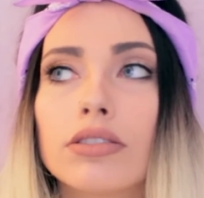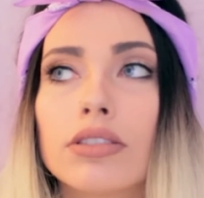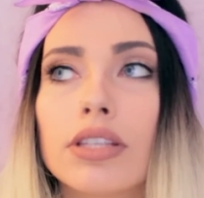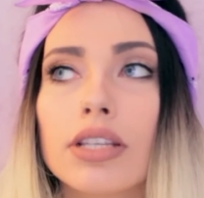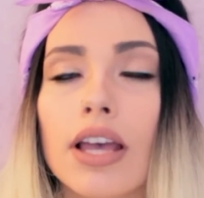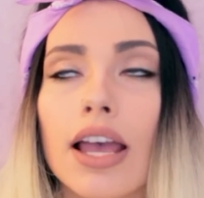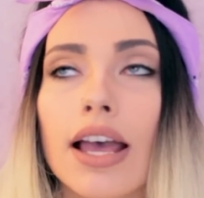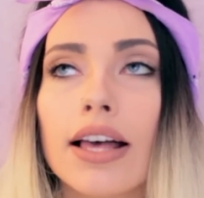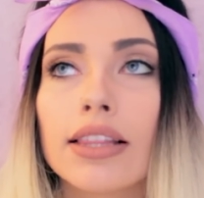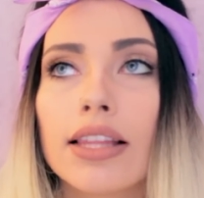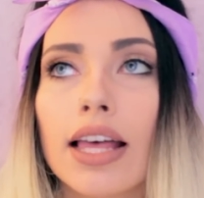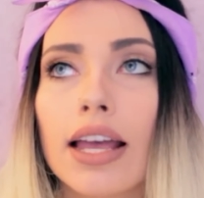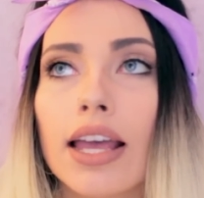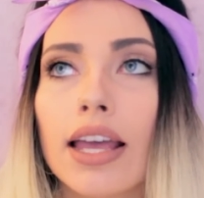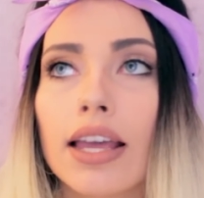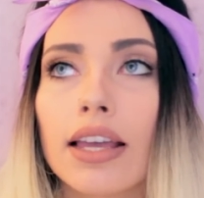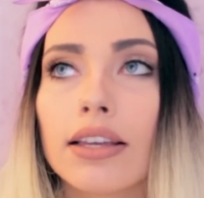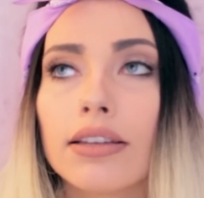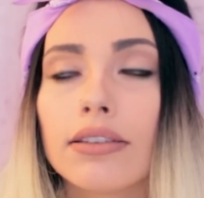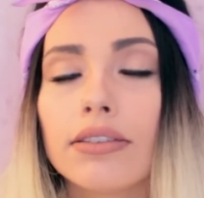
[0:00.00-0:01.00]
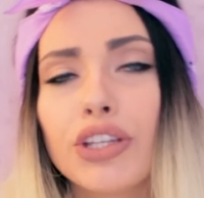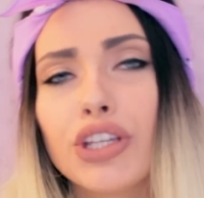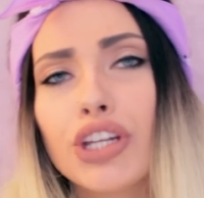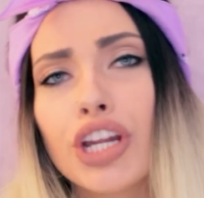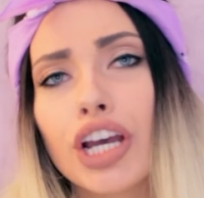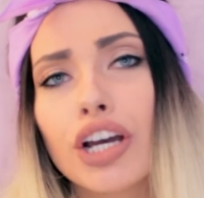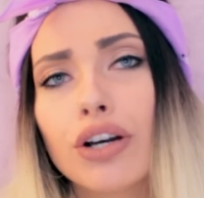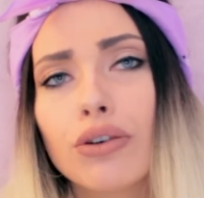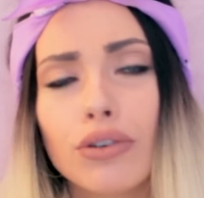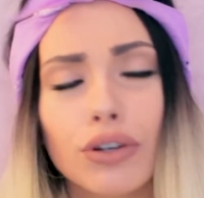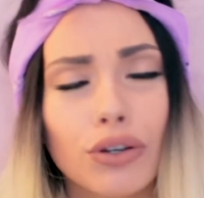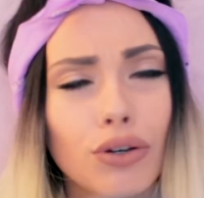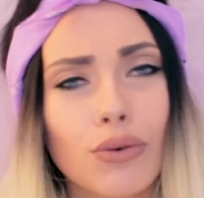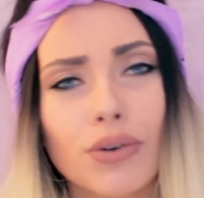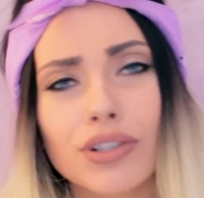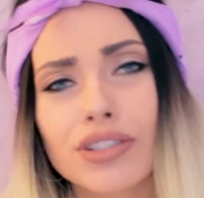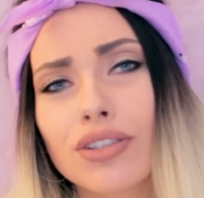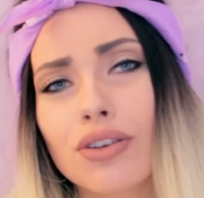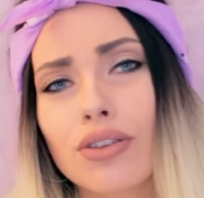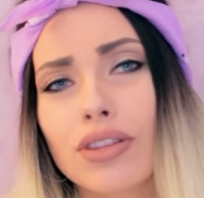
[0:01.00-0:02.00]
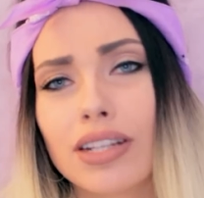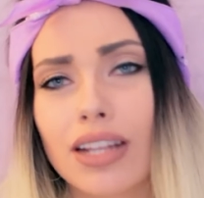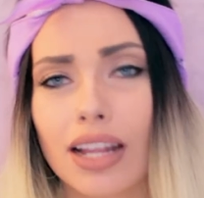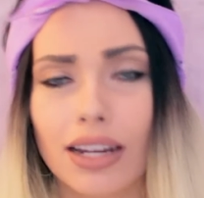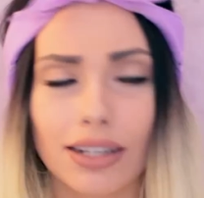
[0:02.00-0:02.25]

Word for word: to LA. You know, who wants to go to the